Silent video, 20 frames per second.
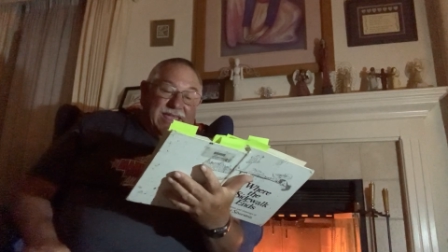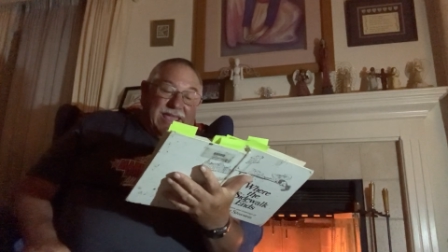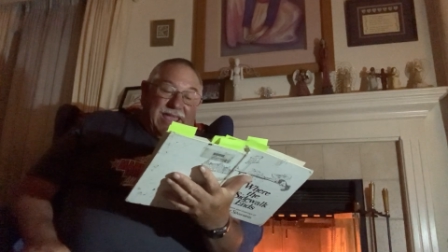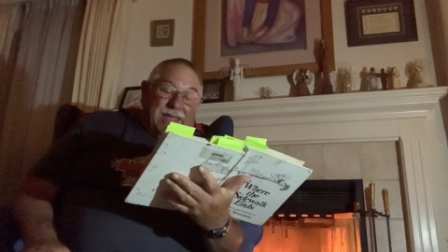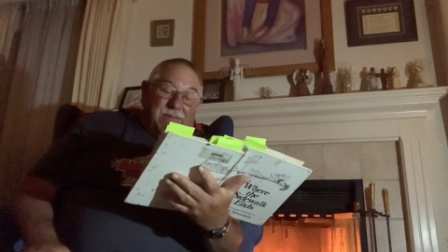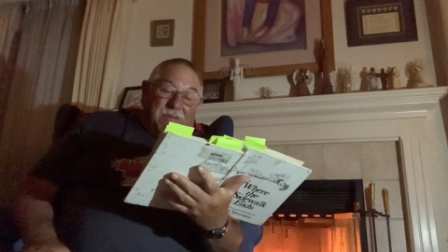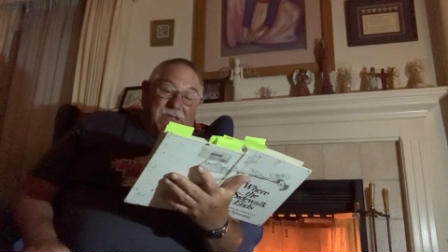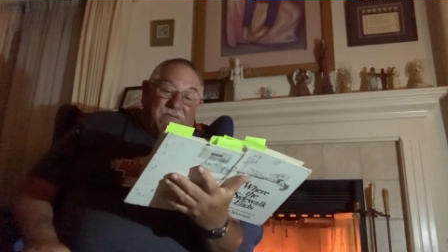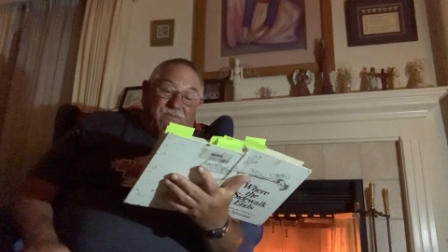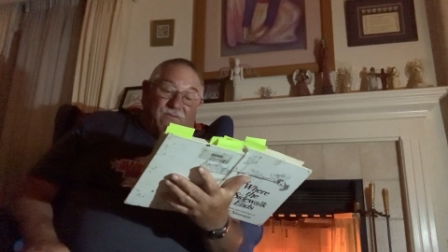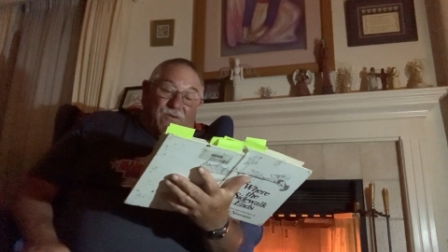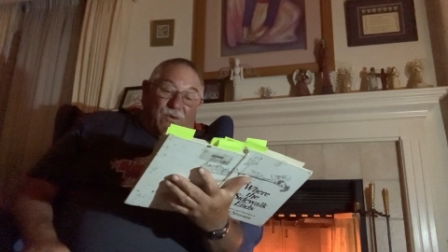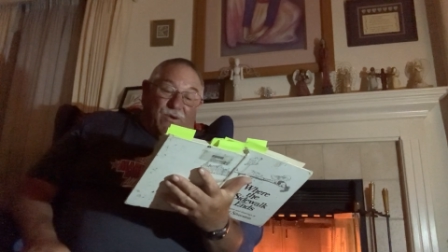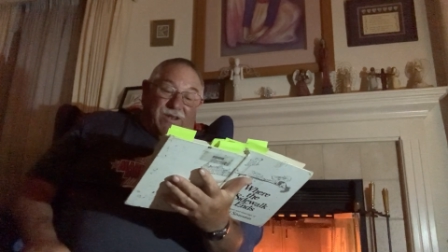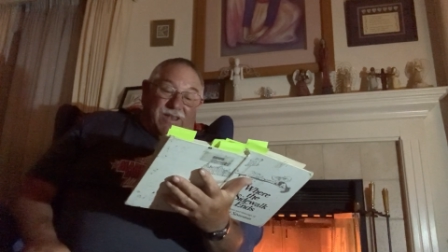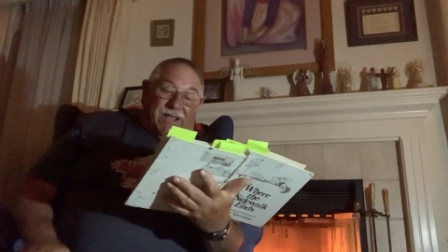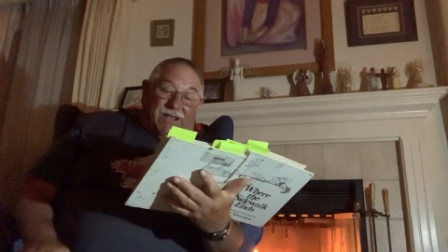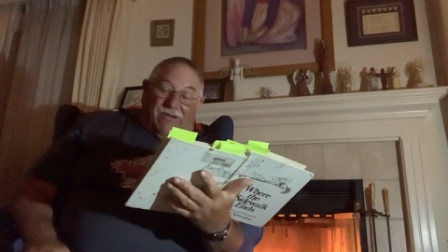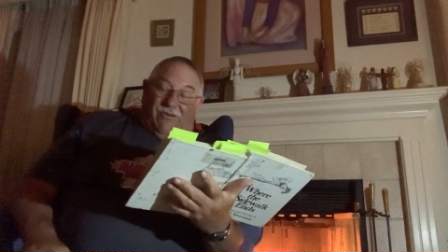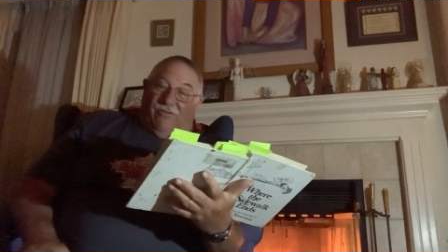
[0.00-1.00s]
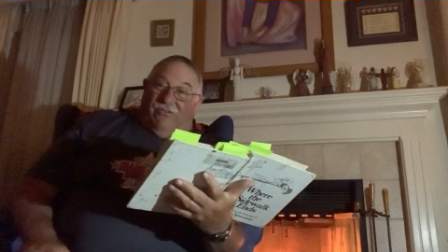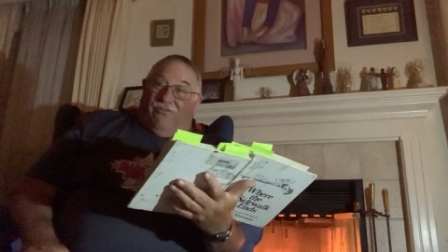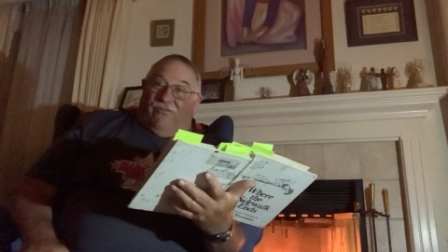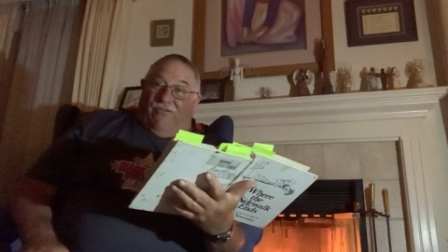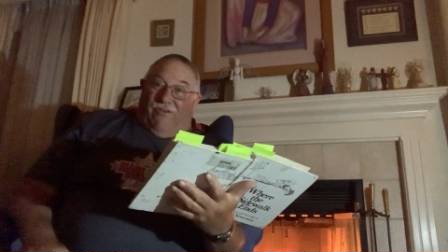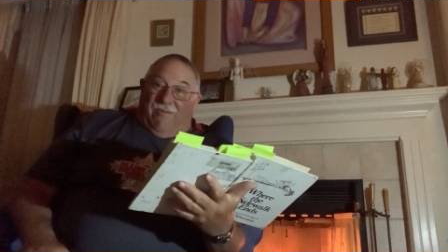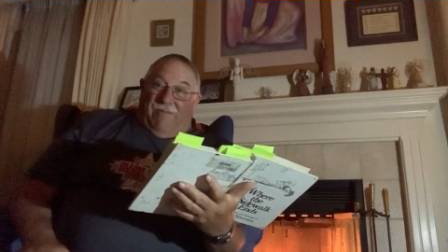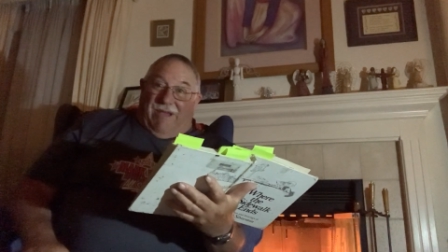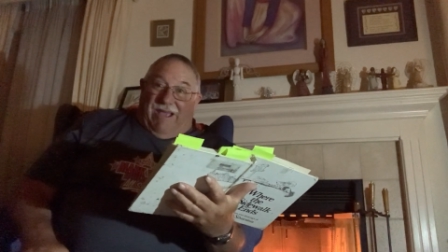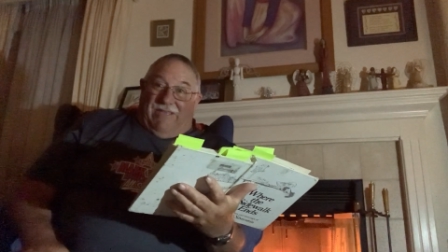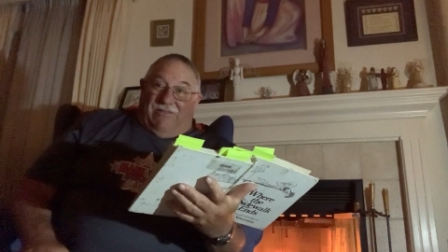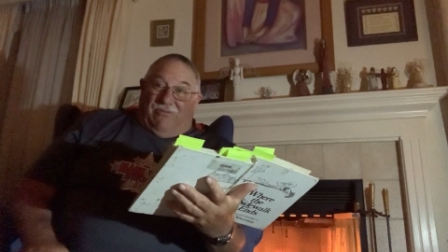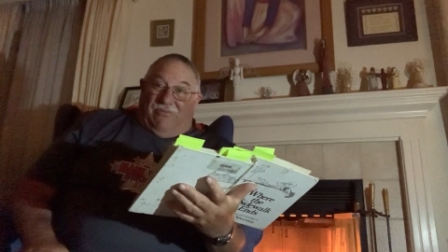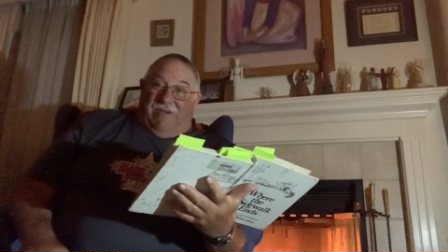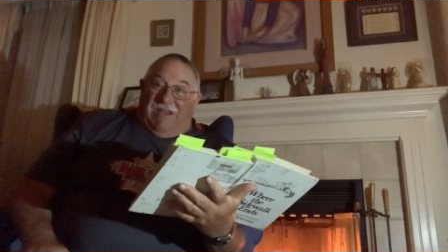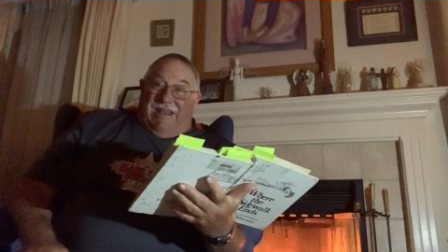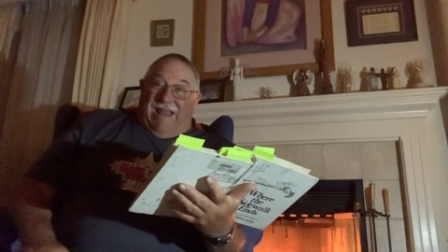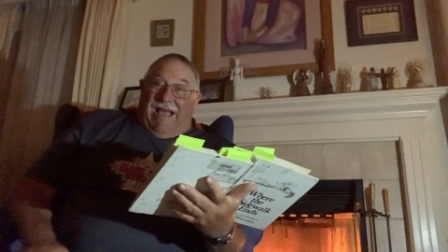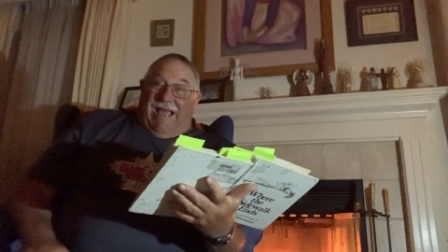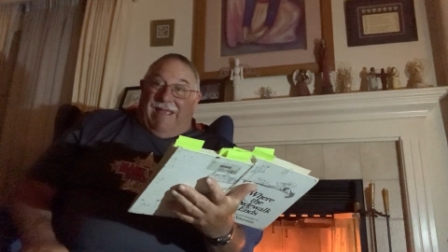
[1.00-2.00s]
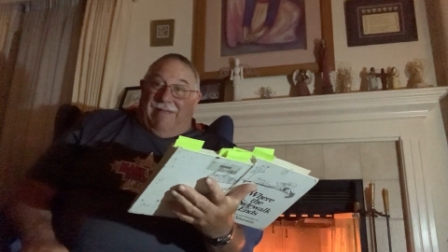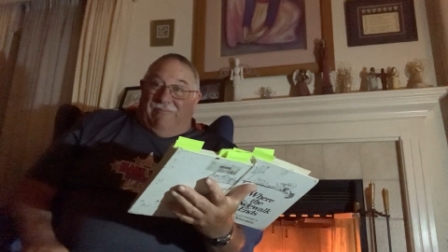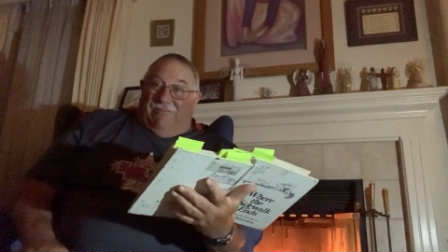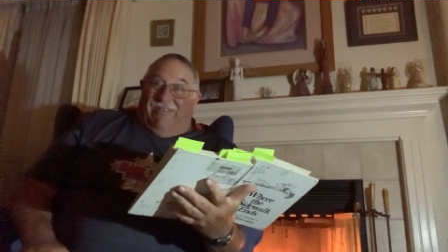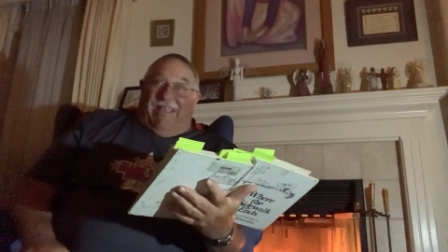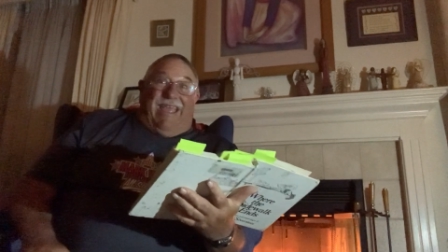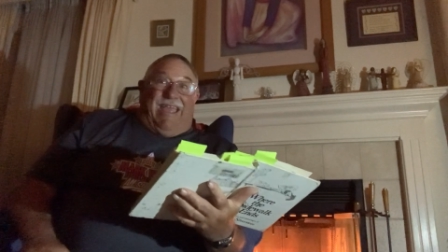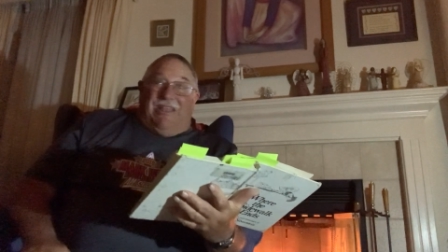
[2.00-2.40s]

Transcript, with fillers: gave me four nickels for my three dimes.